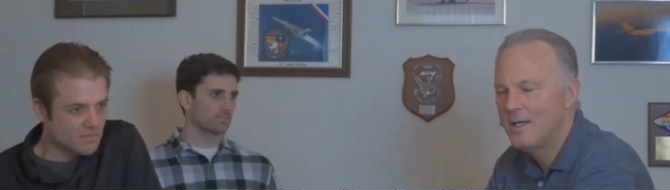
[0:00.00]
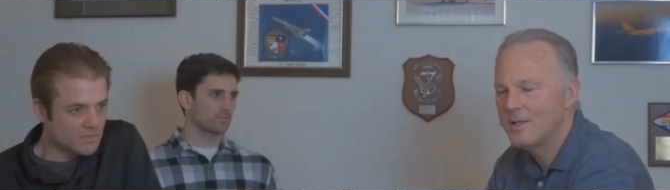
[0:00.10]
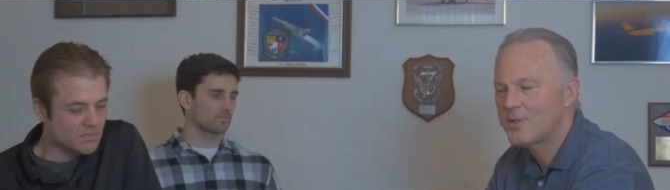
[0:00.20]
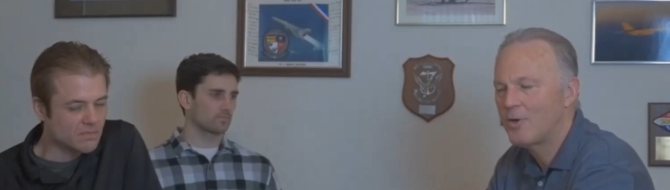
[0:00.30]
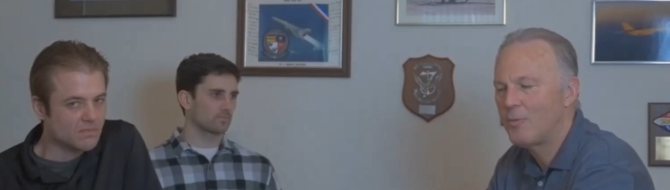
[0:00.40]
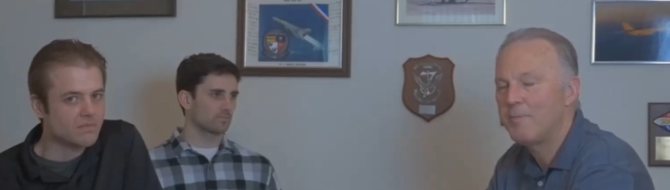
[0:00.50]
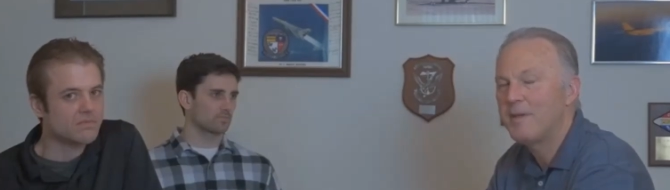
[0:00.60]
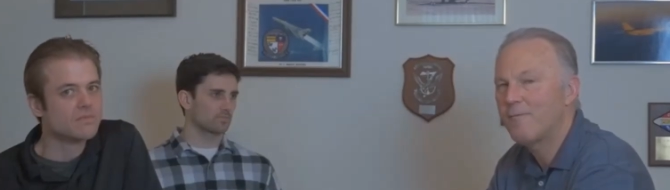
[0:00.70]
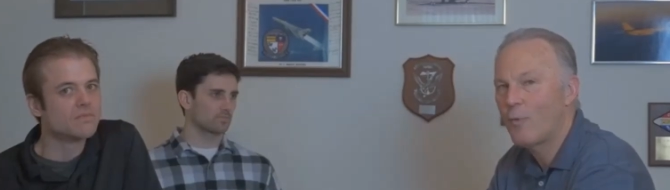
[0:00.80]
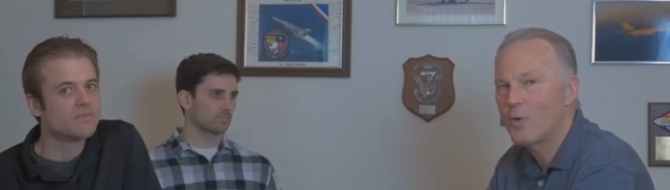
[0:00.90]
Speaker 1: It's called
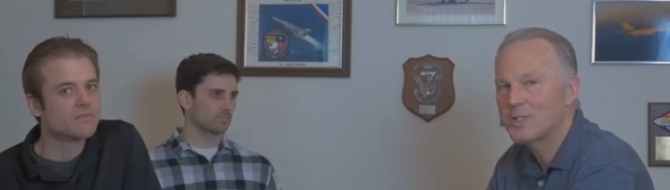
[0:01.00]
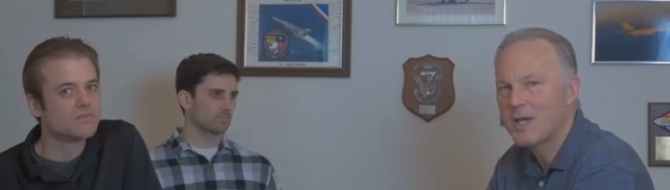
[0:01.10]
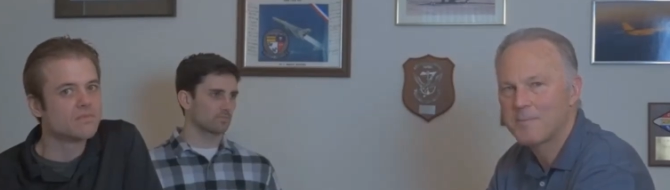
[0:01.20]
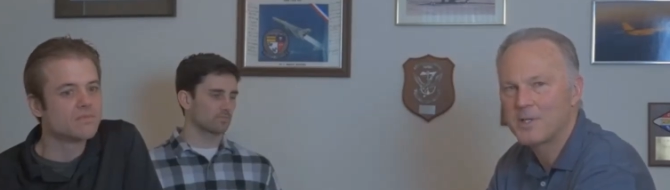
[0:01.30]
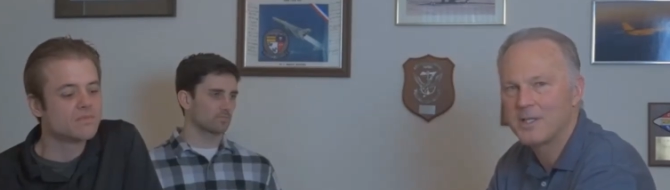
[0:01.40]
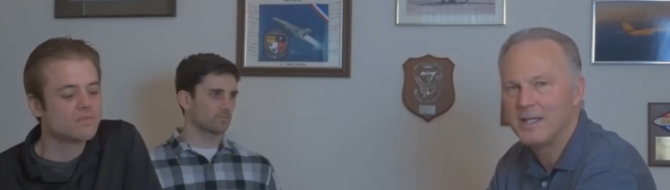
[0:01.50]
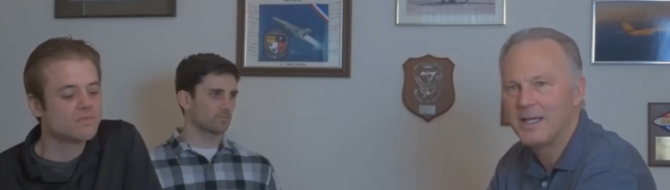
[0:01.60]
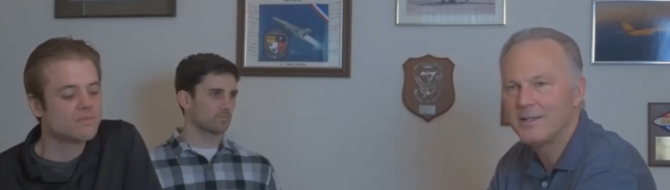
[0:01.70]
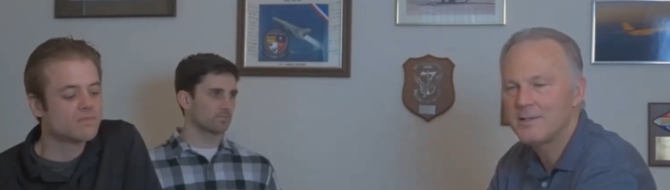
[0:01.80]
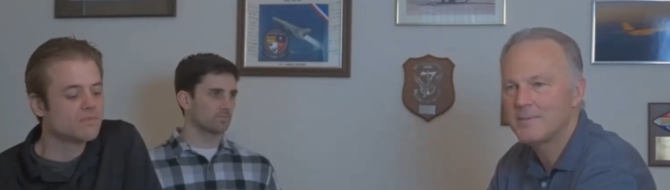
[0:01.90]
Before Top Gun
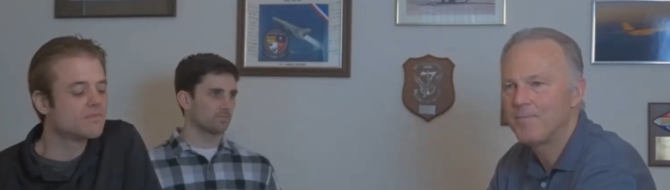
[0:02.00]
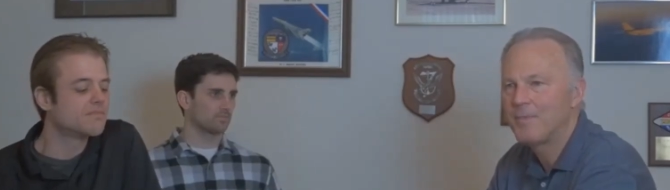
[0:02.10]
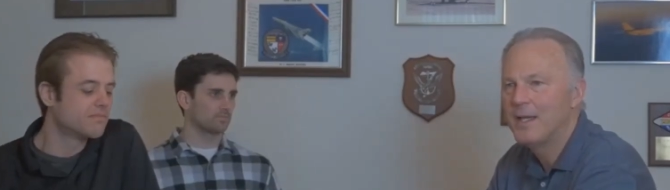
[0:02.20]
Days.